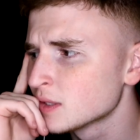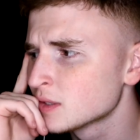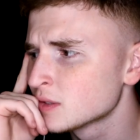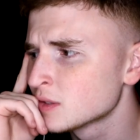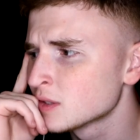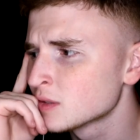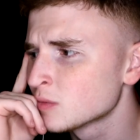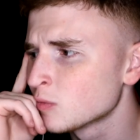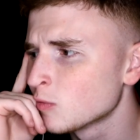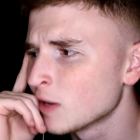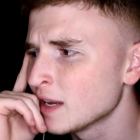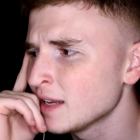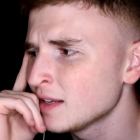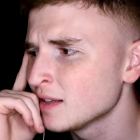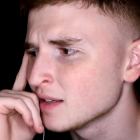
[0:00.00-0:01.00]
it's just
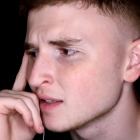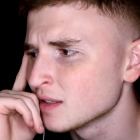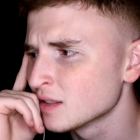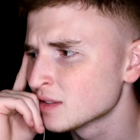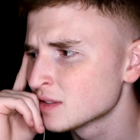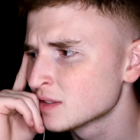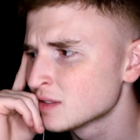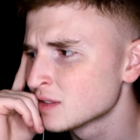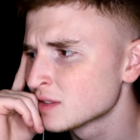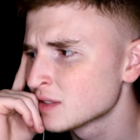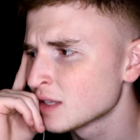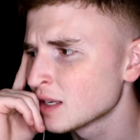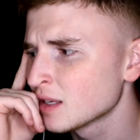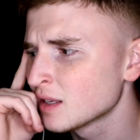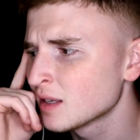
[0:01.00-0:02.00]
waiting. It's just
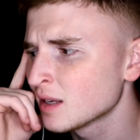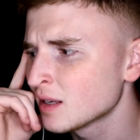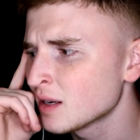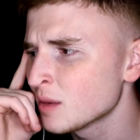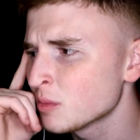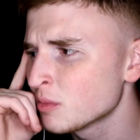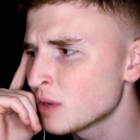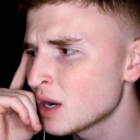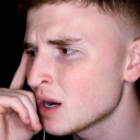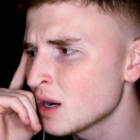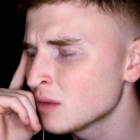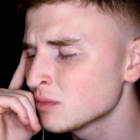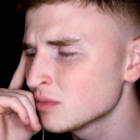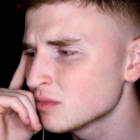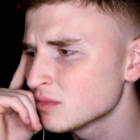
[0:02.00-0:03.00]
like, get up,
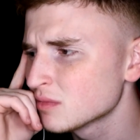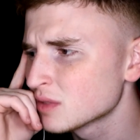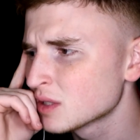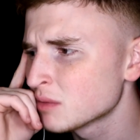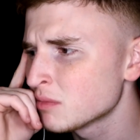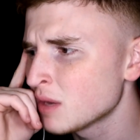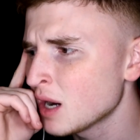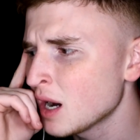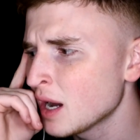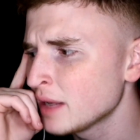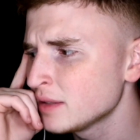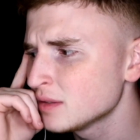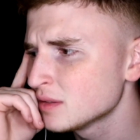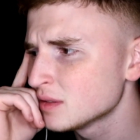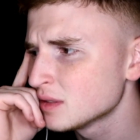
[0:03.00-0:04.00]
mom. Come
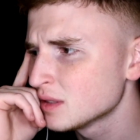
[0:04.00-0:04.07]
on.